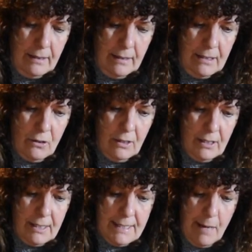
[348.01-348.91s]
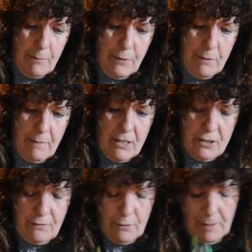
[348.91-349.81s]
is only on a temporary
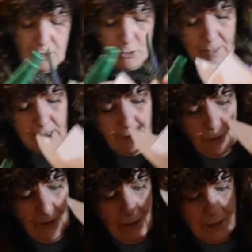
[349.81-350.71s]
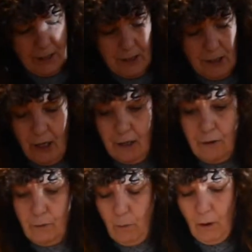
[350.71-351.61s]
measure for about 24 hours because there's not
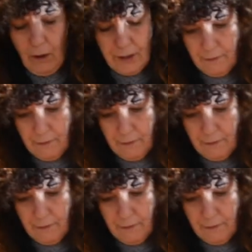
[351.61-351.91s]
enough water